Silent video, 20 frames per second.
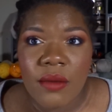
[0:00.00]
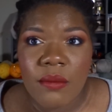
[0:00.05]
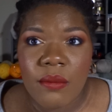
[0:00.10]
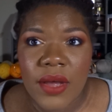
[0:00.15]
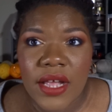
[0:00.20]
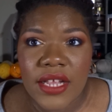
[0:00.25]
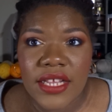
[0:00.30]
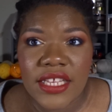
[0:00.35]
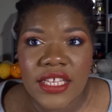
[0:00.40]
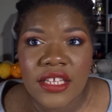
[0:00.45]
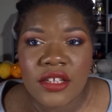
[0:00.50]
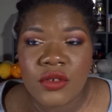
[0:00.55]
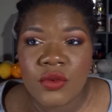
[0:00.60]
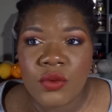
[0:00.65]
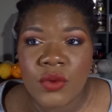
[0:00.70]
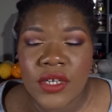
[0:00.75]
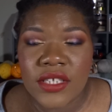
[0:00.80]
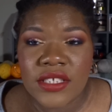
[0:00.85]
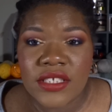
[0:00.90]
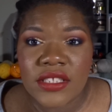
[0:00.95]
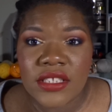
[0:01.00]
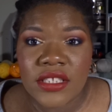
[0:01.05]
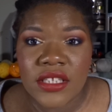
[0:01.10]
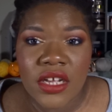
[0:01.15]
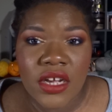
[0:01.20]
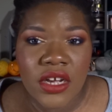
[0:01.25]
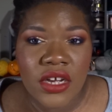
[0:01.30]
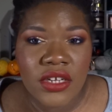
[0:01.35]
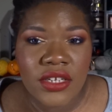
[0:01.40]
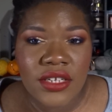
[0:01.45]
but it was
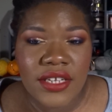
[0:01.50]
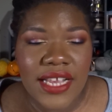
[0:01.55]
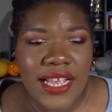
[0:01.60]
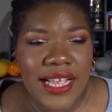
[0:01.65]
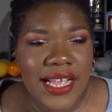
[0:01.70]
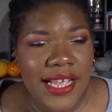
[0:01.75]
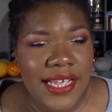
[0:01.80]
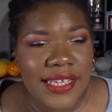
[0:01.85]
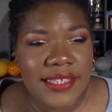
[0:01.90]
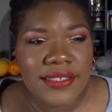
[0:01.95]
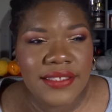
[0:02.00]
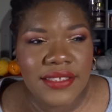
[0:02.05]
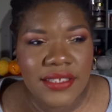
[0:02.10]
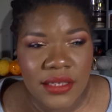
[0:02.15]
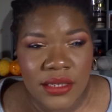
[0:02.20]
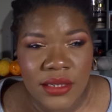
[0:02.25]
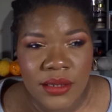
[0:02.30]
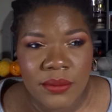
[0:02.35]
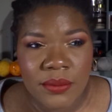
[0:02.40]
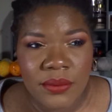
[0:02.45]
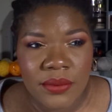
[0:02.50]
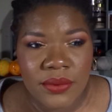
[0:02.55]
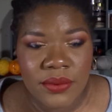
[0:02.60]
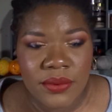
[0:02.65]
not as deep